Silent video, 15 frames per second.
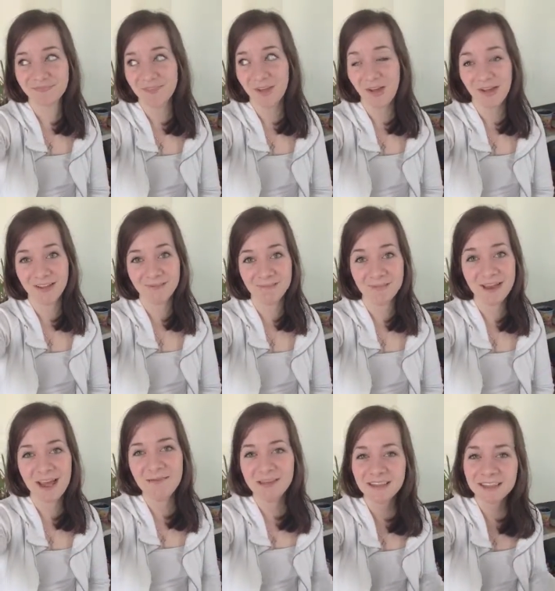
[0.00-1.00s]
not. But
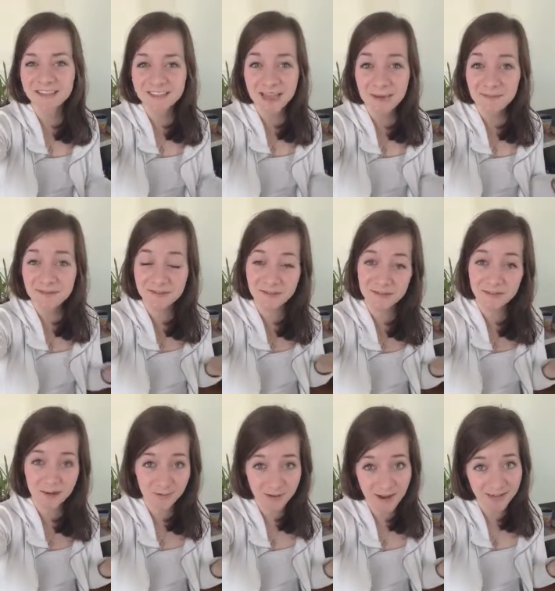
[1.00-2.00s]
I mean, that's what happens when you
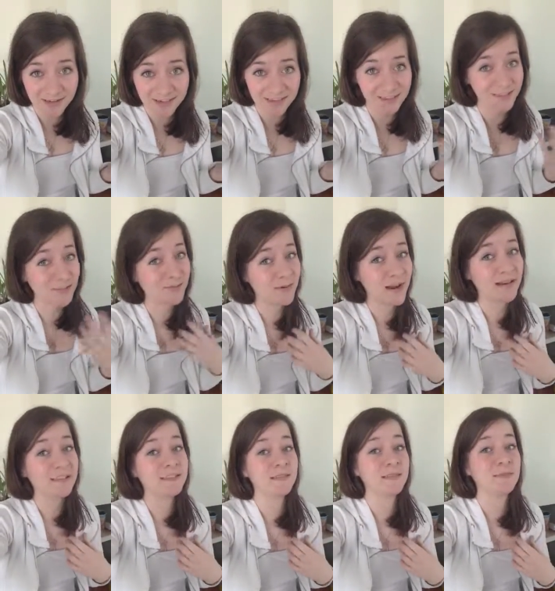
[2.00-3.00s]
stop practicing. So
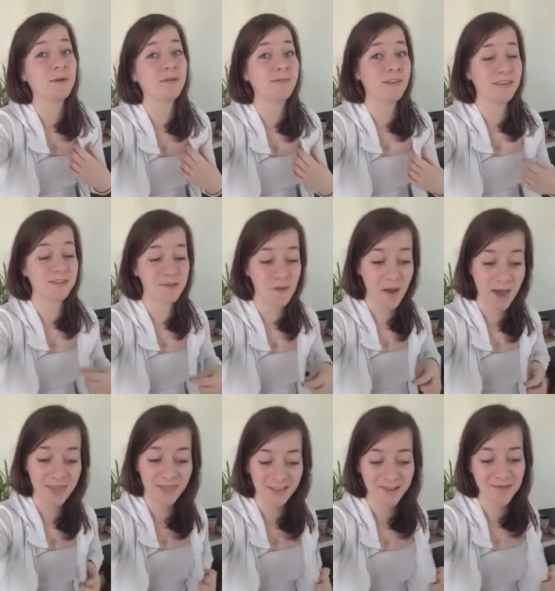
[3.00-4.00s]
practicing's perfect. So
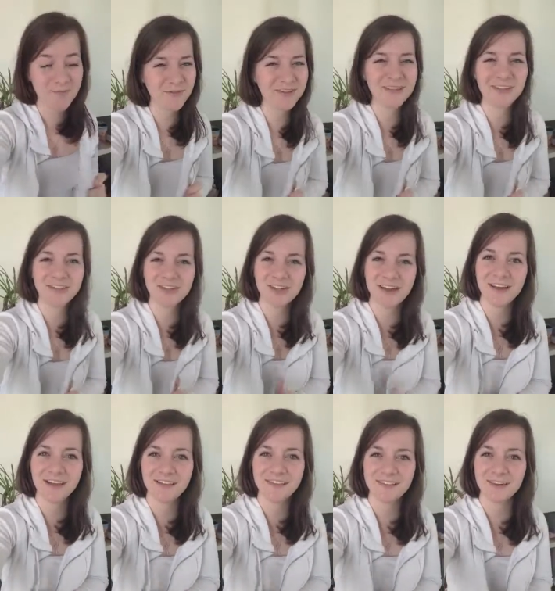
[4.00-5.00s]
I think I'm really gonna
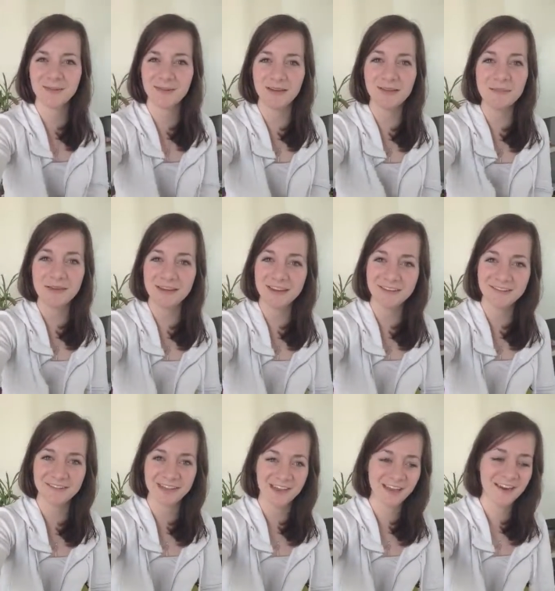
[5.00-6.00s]
try and start playing
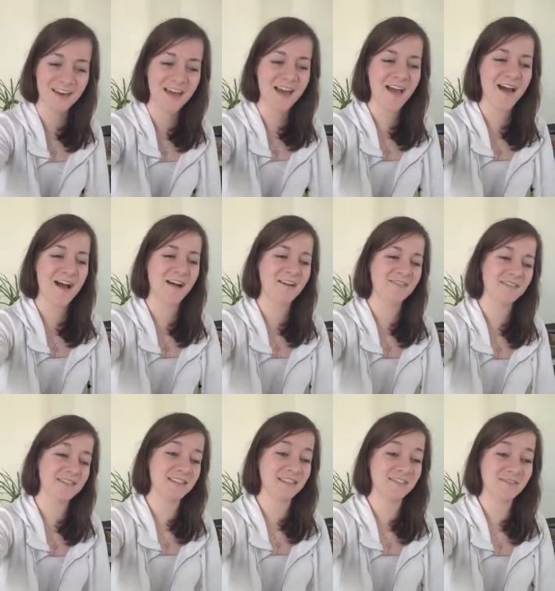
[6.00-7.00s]
piano again, um,
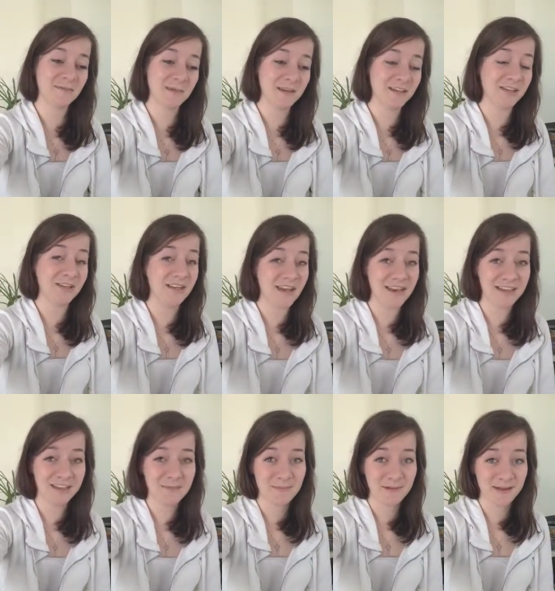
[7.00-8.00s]
and see if I'm any good at
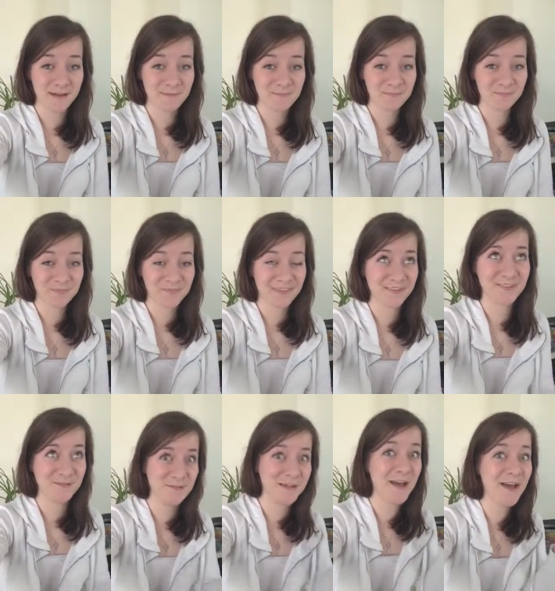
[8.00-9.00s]
it. But
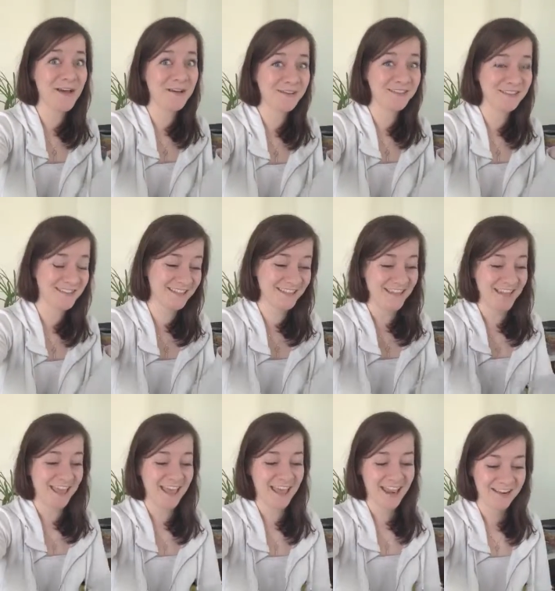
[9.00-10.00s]
who knows?
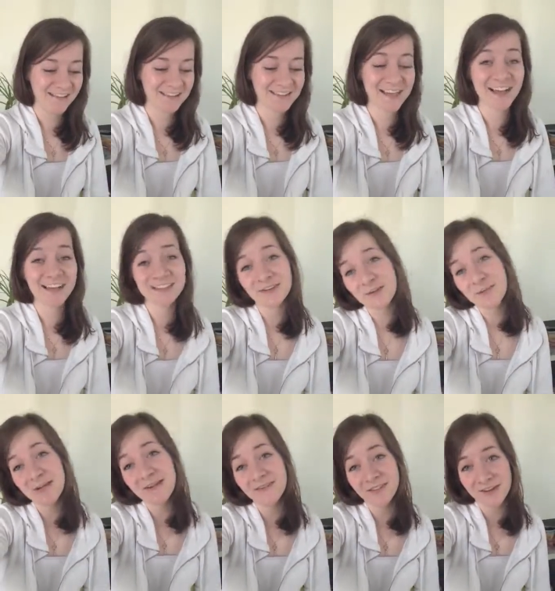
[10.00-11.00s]
Anyways, guys, I hope
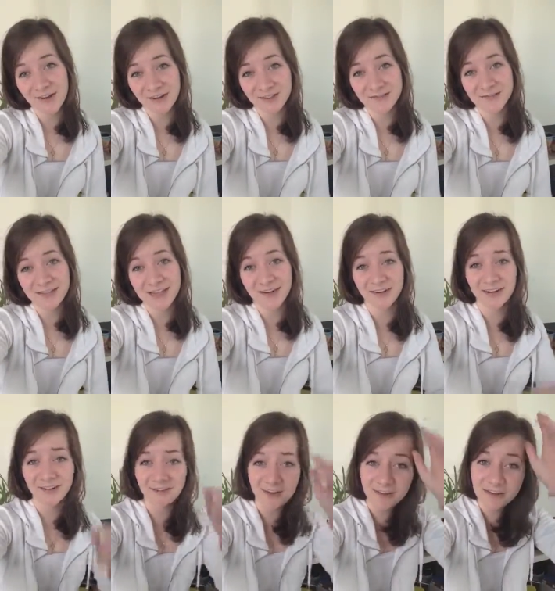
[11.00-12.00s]
you're having an awesome
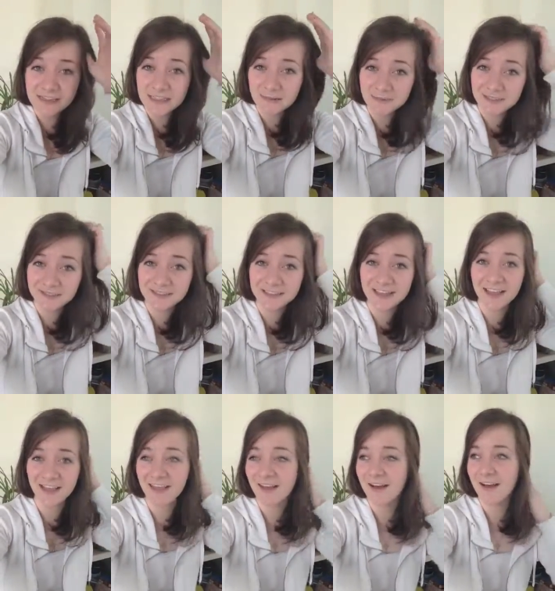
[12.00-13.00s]
Saturday. What are you guys up to
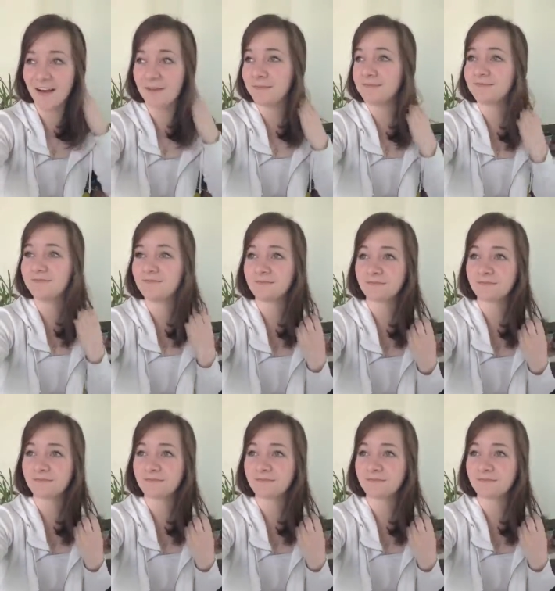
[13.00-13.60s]
today? Um,